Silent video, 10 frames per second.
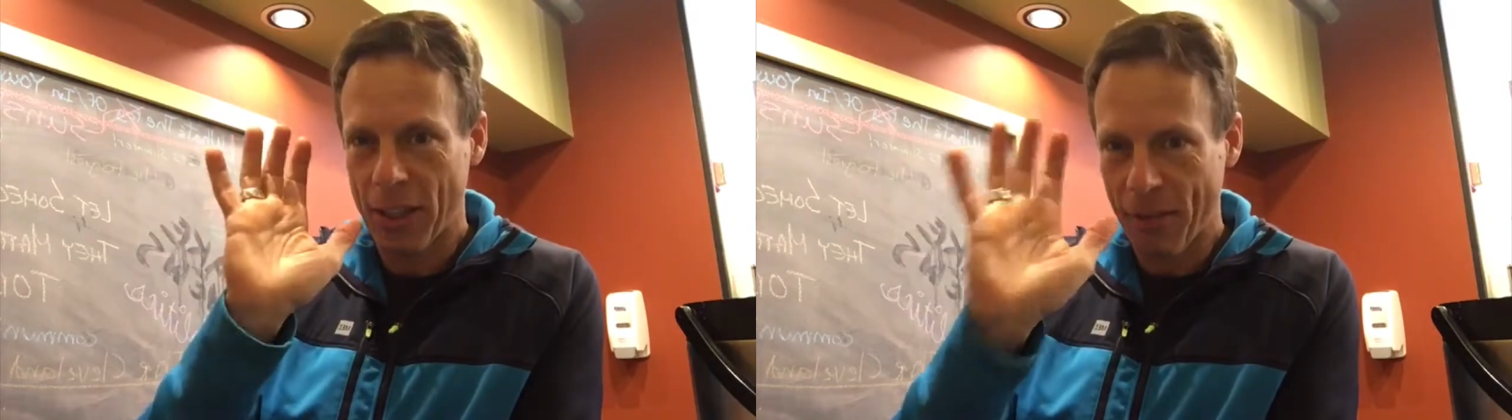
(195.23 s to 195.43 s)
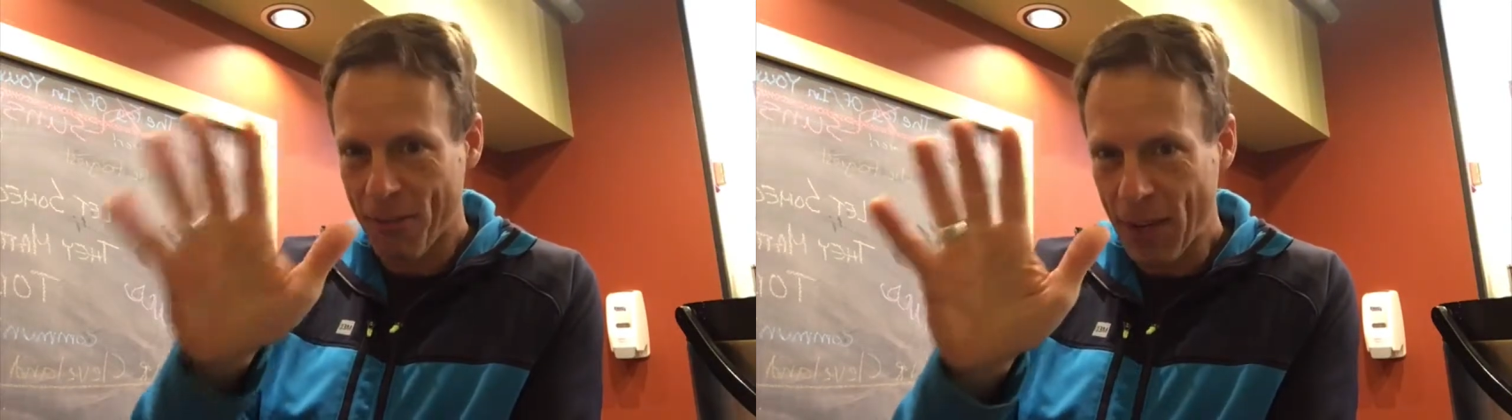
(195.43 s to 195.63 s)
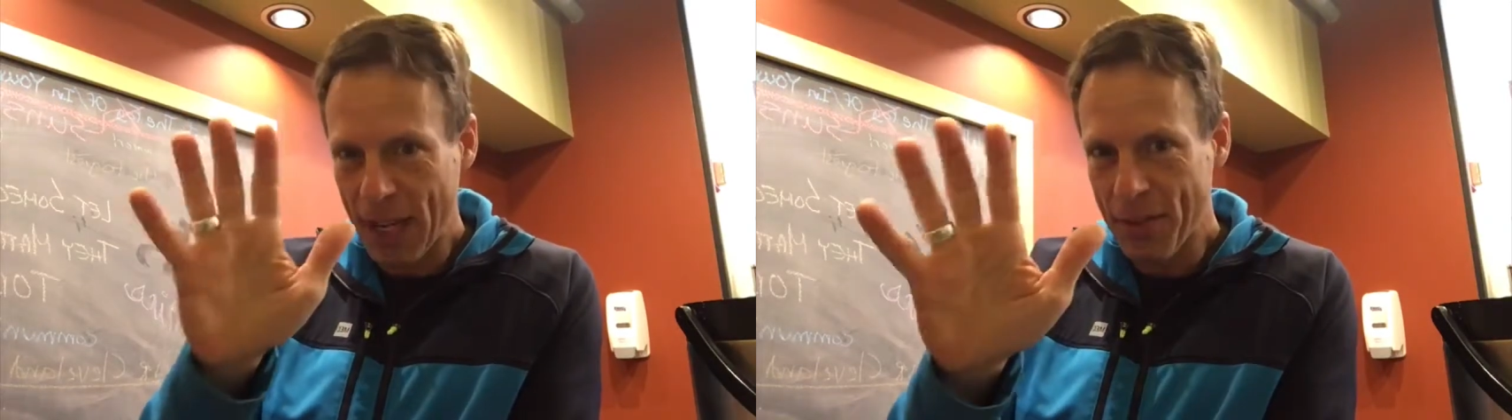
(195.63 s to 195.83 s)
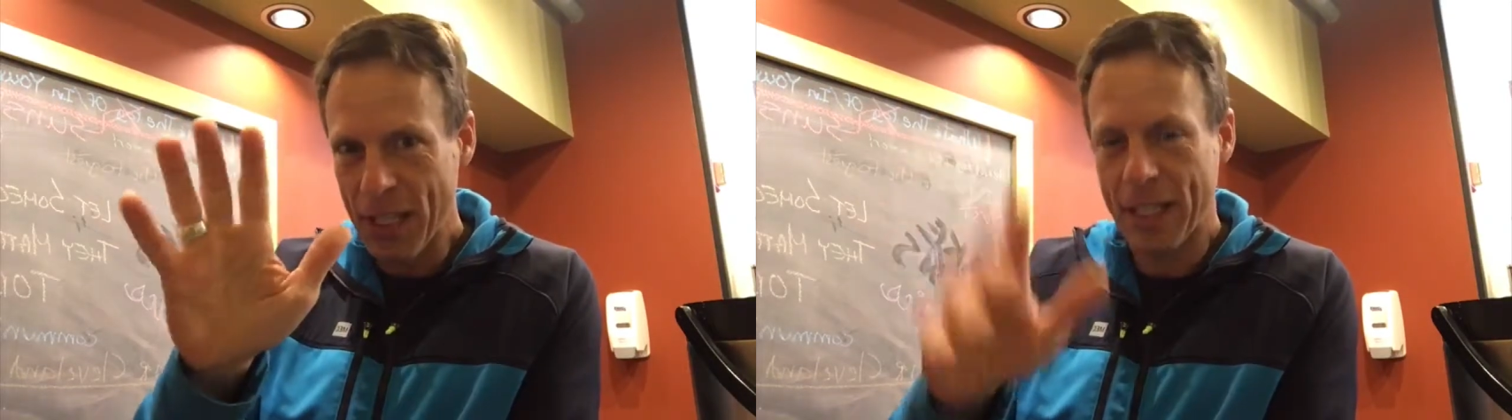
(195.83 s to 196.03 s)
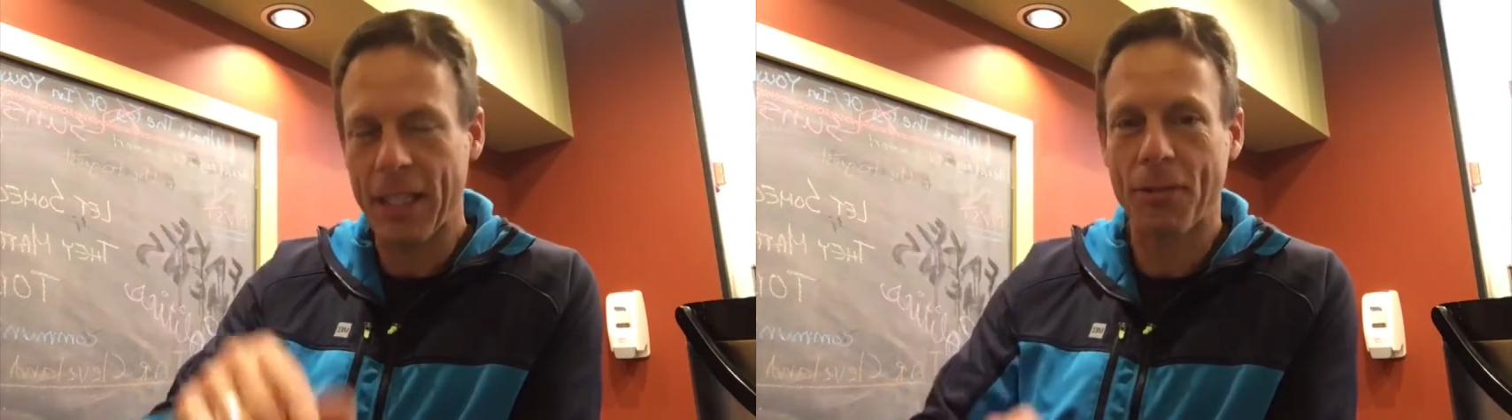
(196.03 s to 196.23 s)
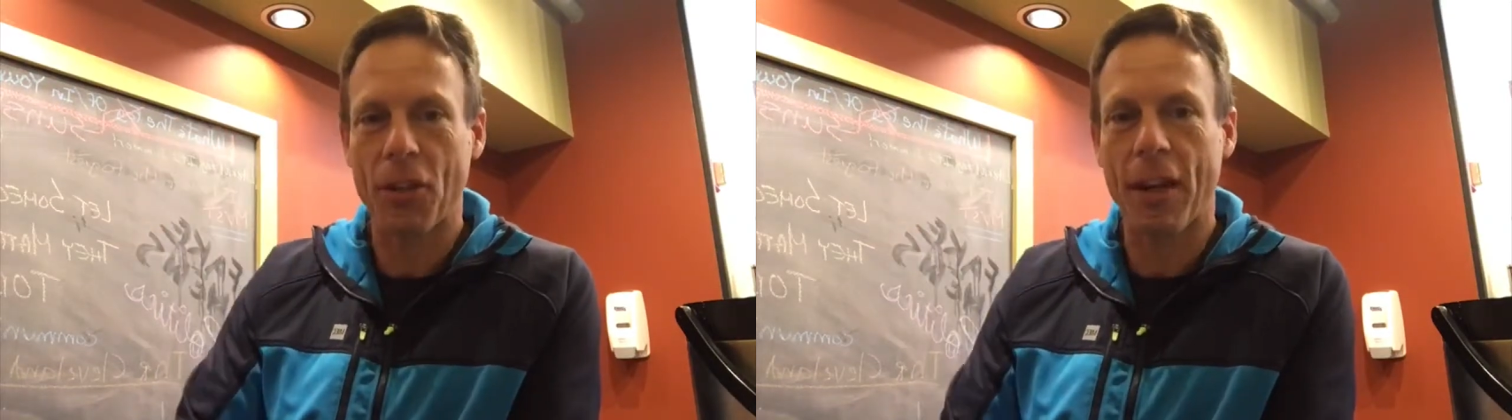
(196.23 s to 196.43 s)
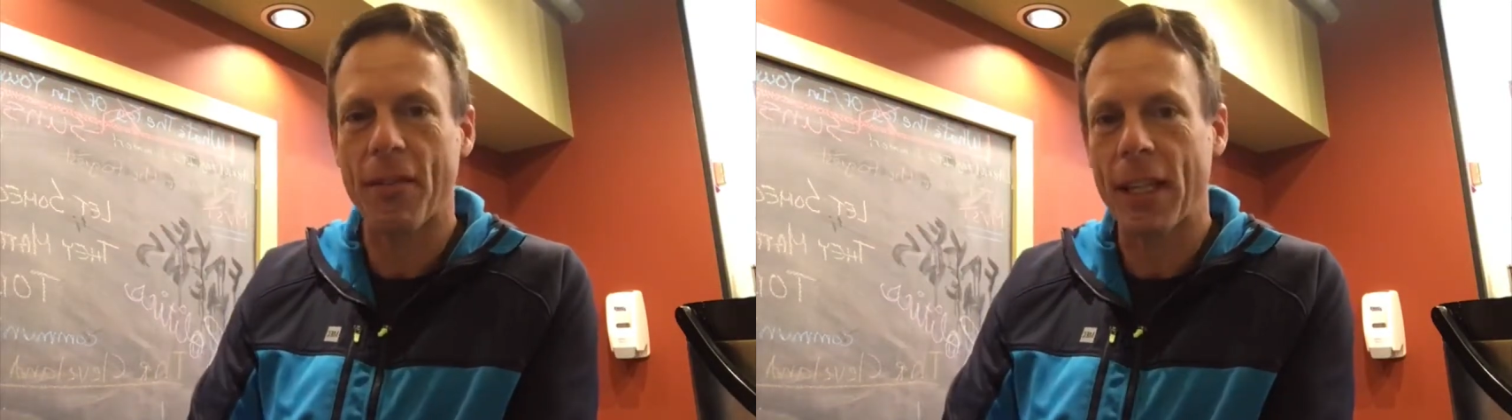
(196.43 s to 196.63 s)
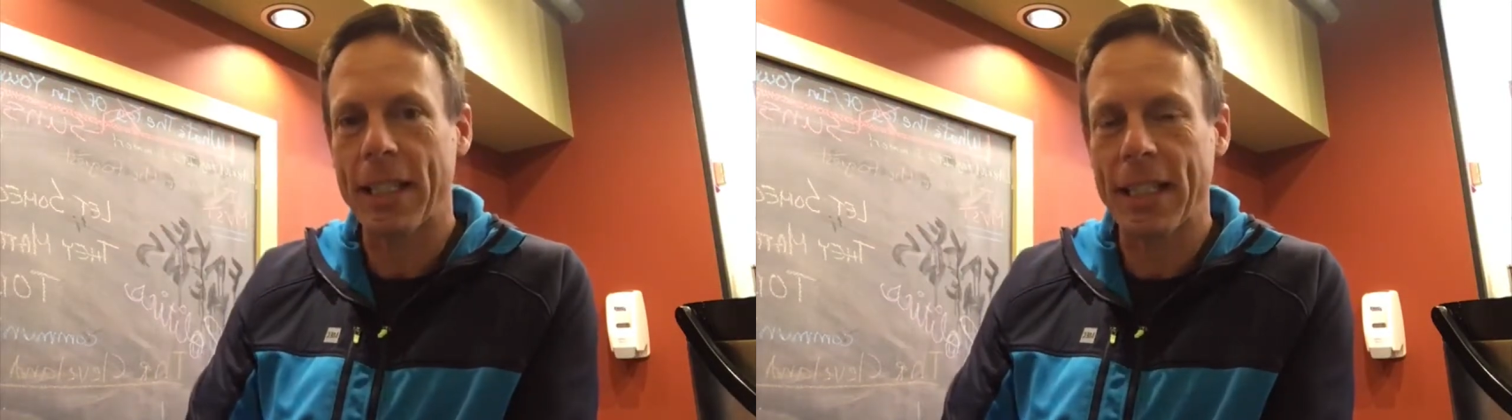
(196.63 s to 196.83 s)
You get 5 seconds after you have
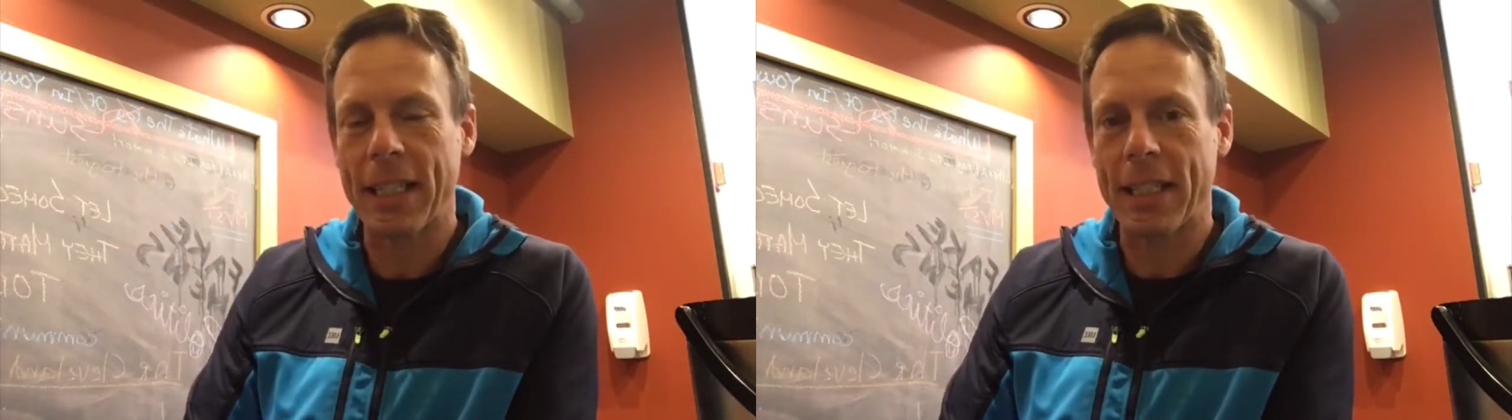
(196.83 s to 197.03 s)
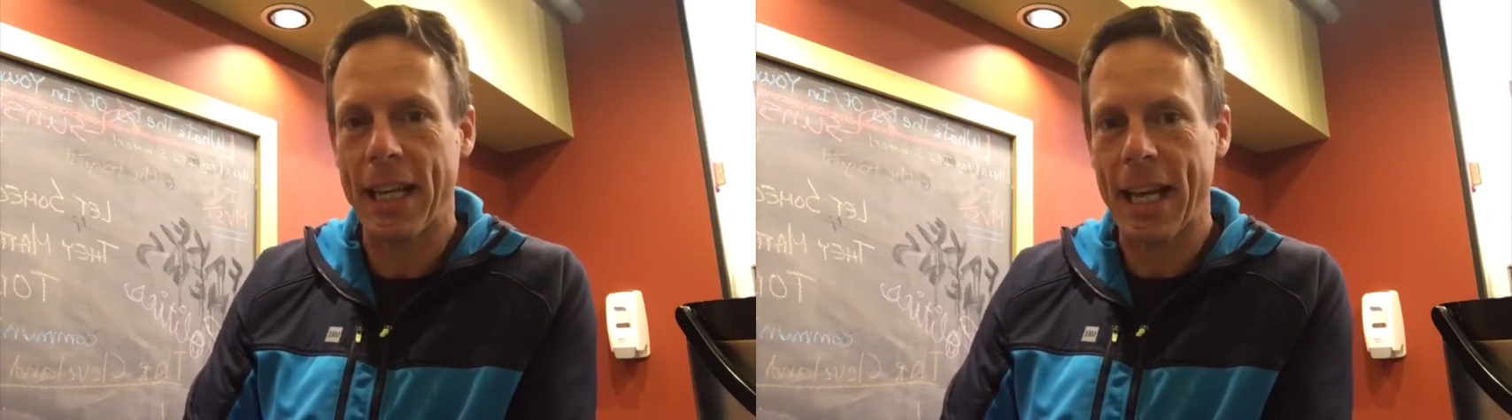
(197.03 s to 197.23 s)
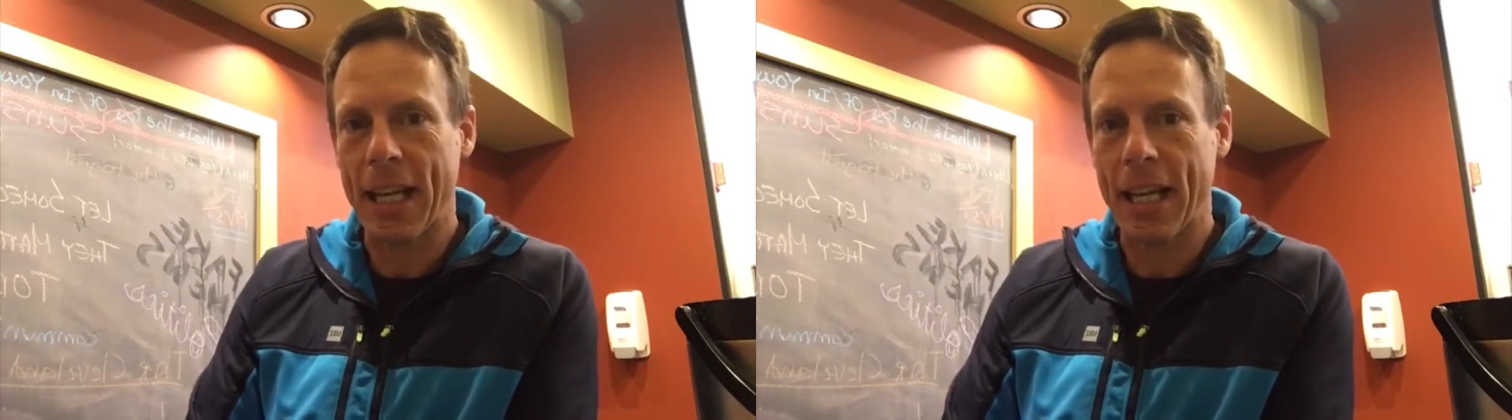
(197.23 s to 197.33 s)
an idea to take